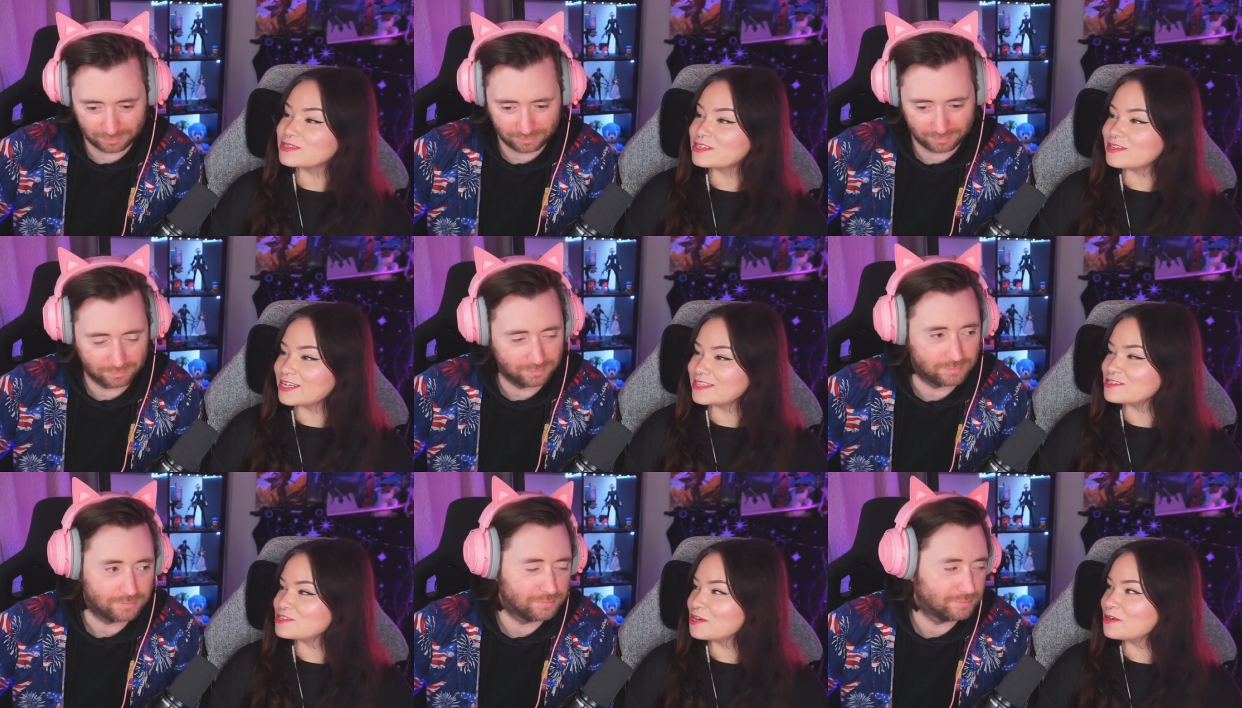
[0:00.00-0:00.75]
Speaker 1: gonna like
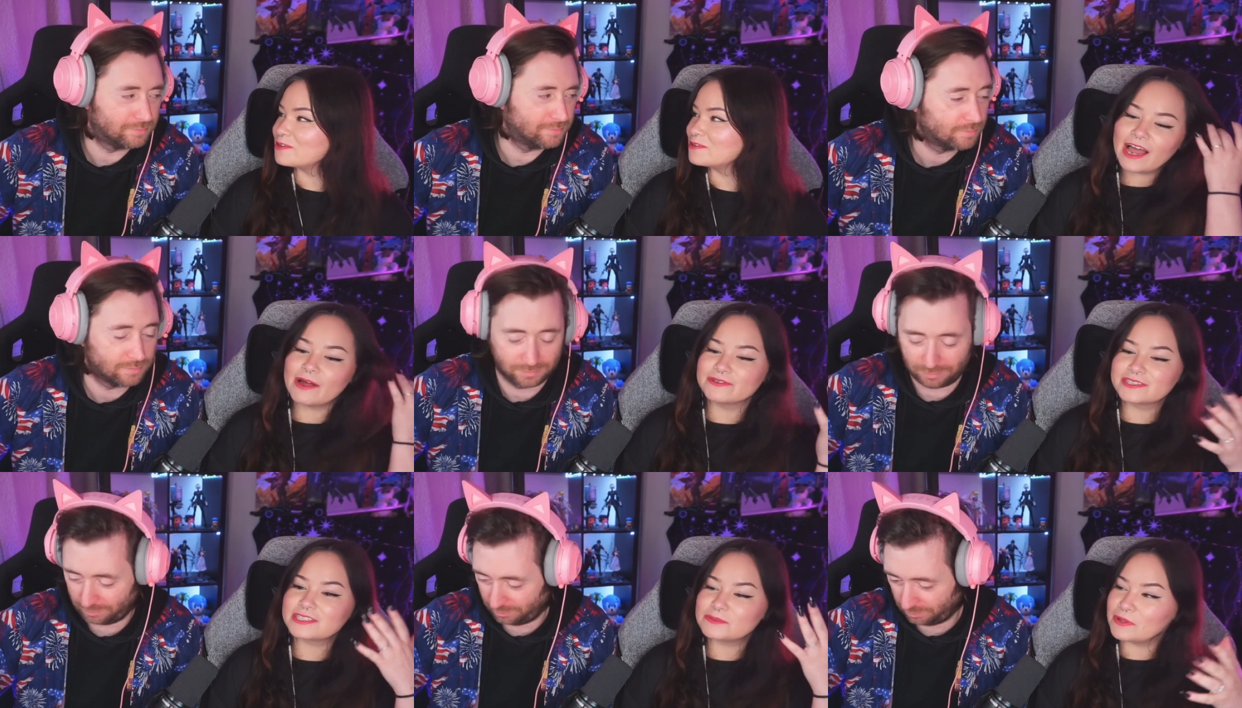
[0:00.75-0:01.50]
the show. I
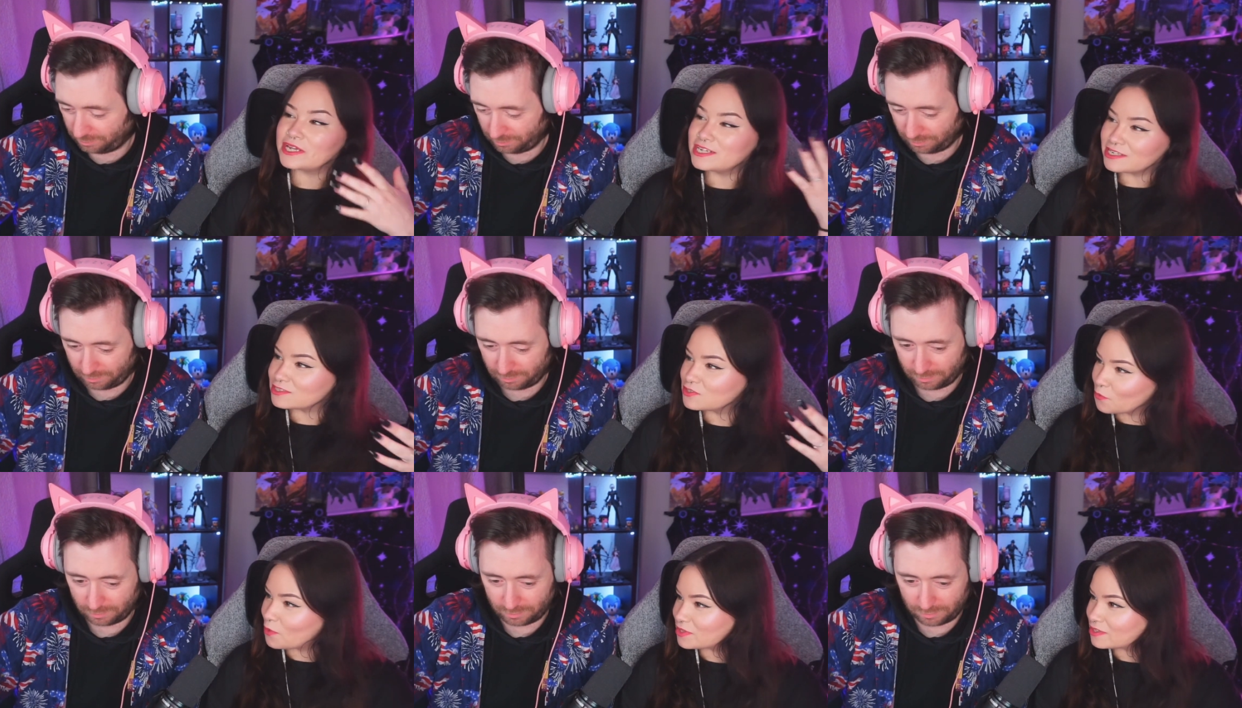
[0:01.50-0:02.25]
was explained as
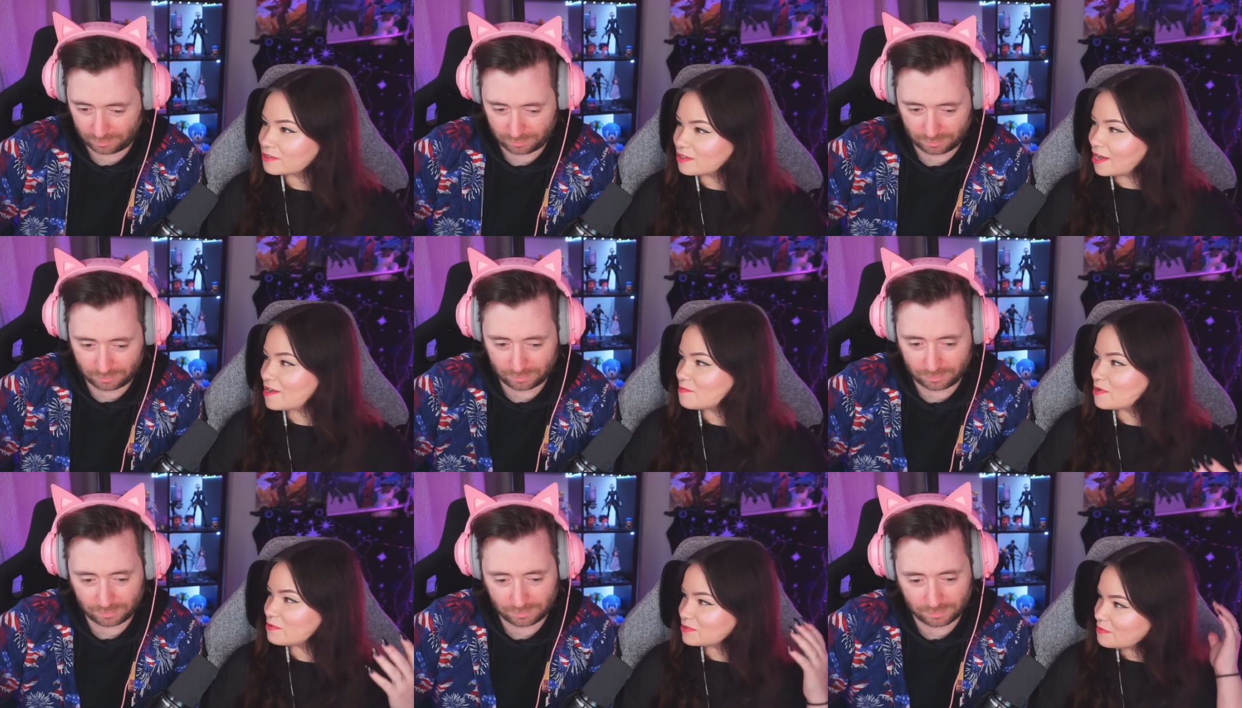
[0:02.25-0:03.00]
to what the
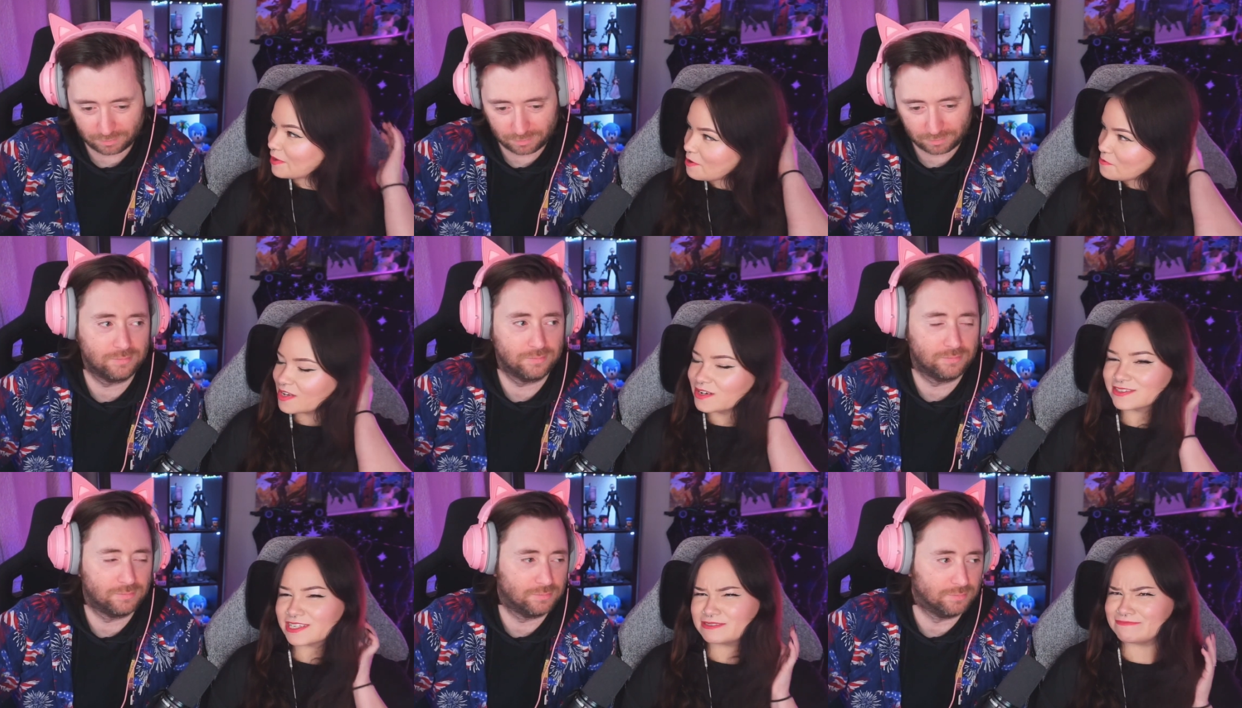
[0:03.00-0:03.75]
anime was about, and I
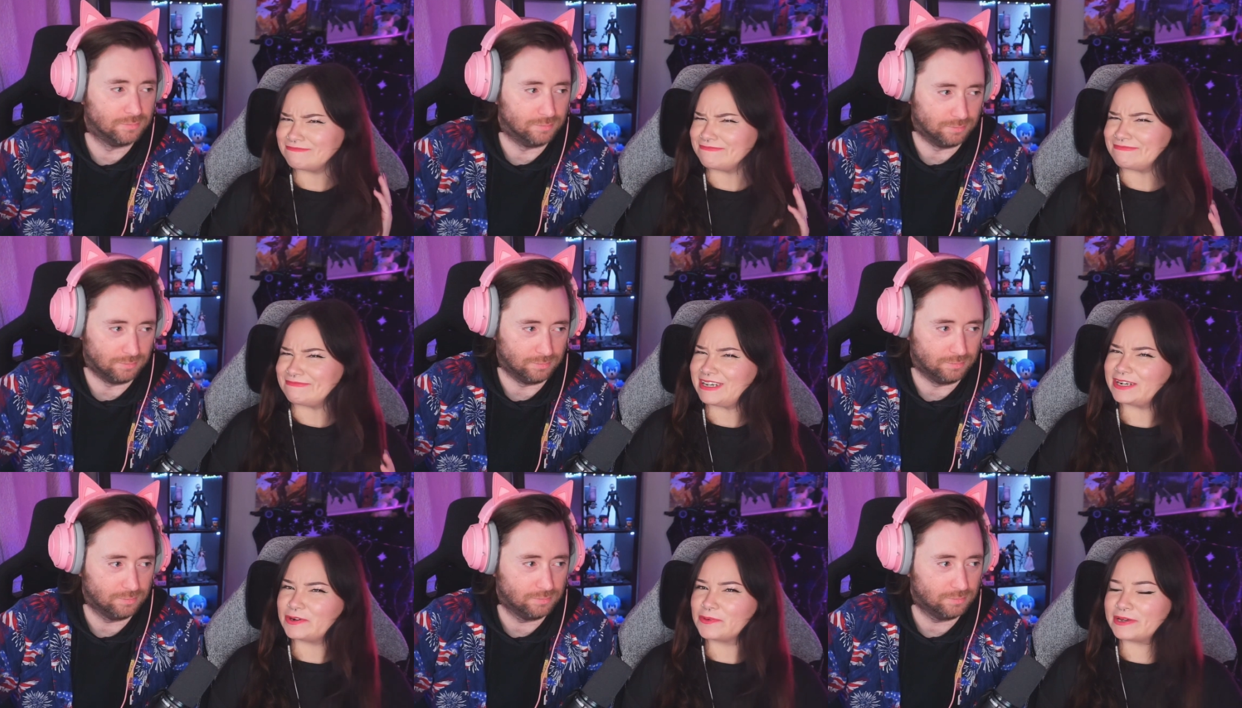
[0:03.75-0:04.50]
was like, I
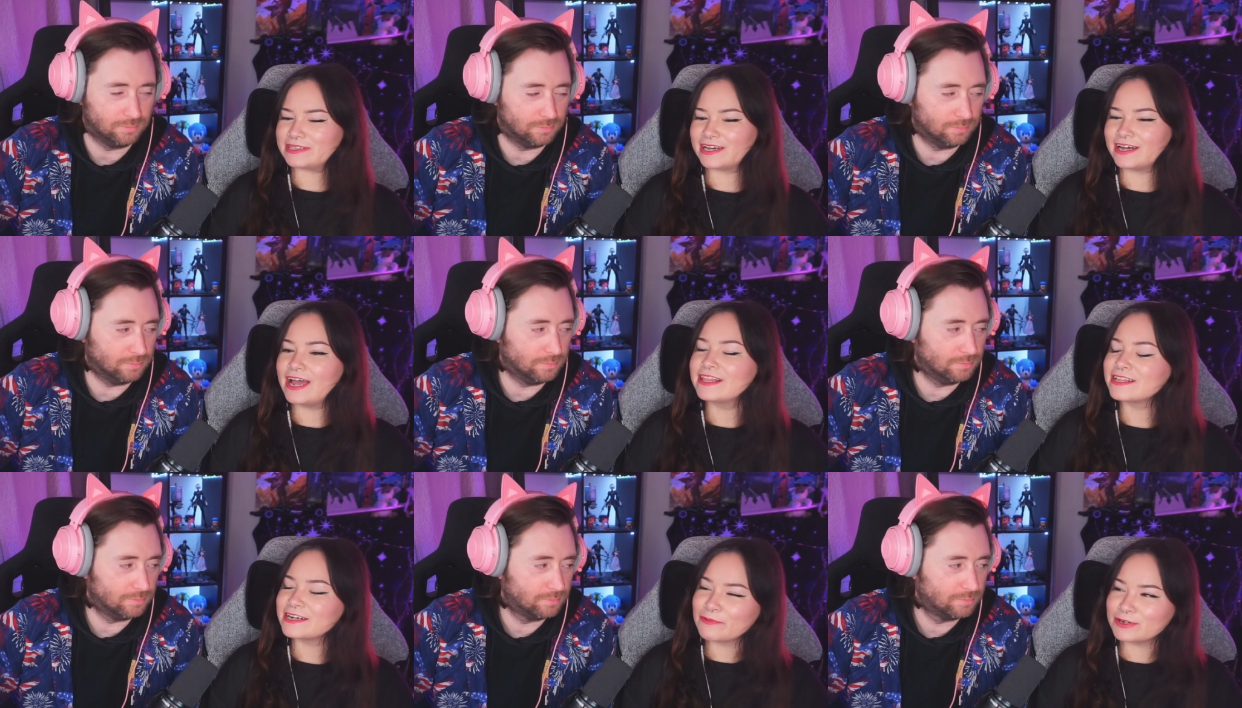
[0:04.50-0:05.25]
don't know about that. And
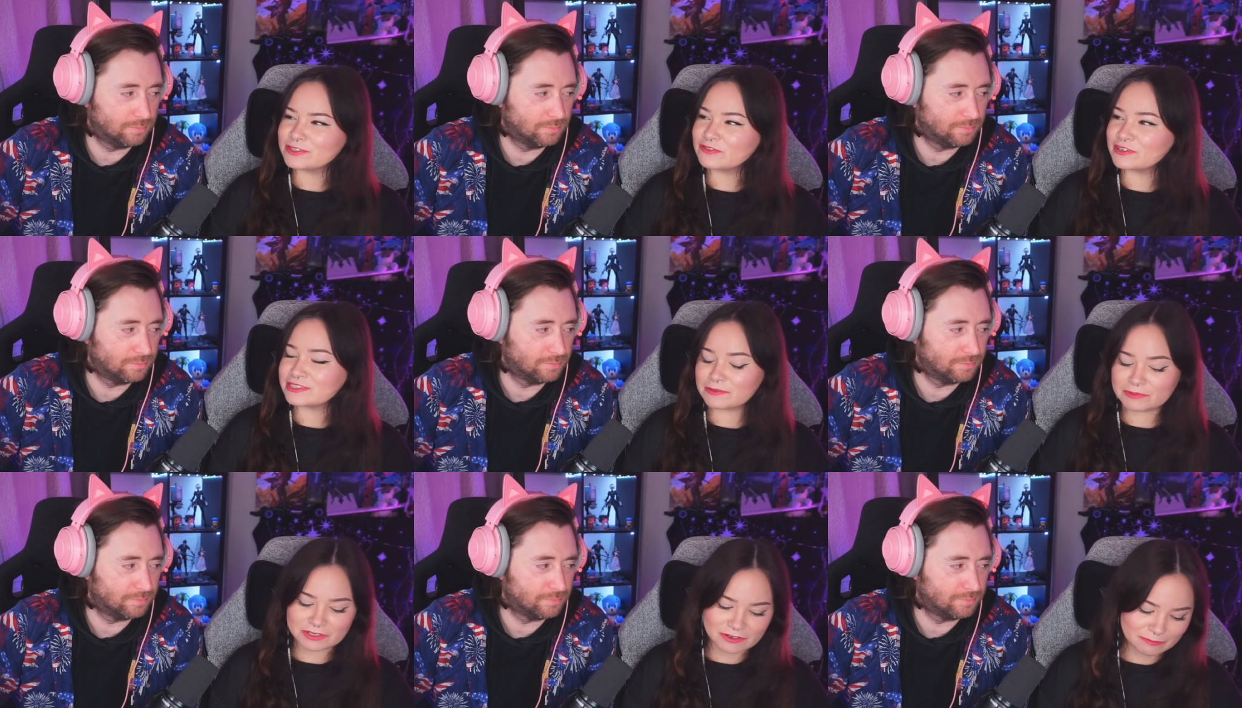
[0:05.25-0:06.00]
then I watched the first episode. I'm